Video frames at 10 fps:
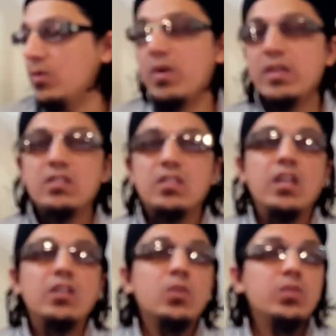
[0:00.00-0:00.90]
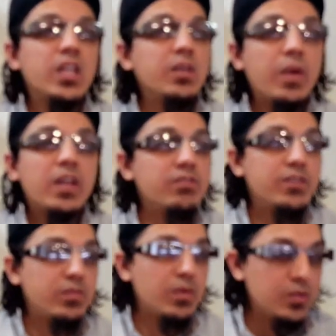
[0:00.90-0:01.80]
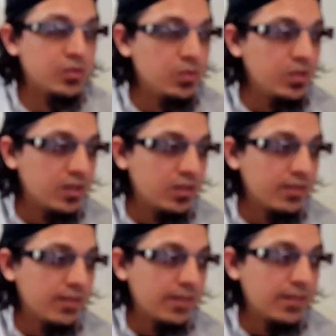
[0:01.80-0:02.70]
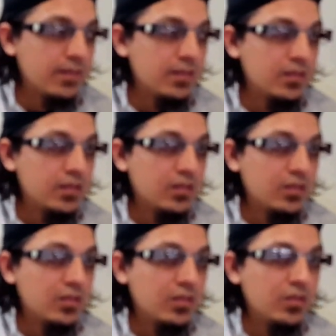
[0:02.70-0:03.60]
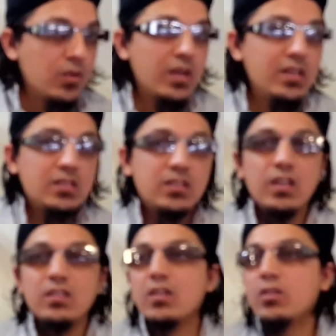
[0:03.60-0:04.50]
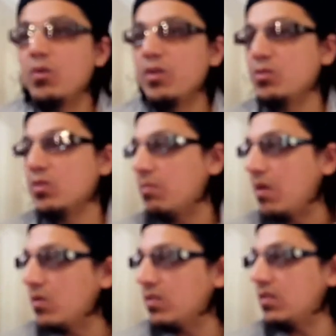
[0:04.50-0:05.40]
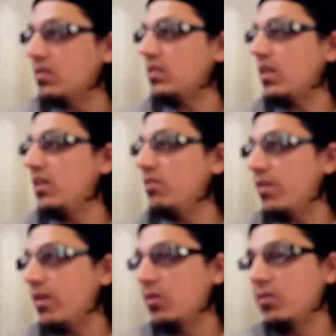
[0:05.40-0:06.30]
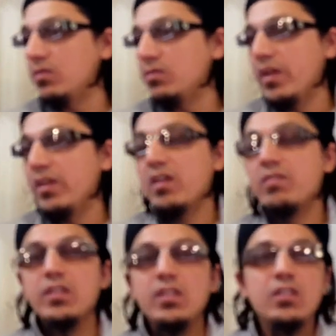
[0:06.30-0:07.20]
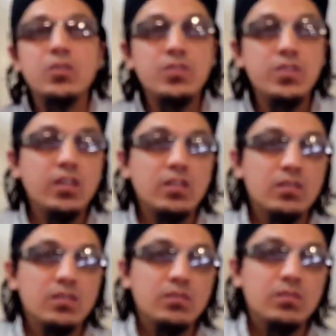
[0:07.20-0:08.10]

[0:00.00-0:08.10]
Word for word: No one is saying don't take benefit from the dunya. No one is saying that go into the mountains and live alone and never eat or drink.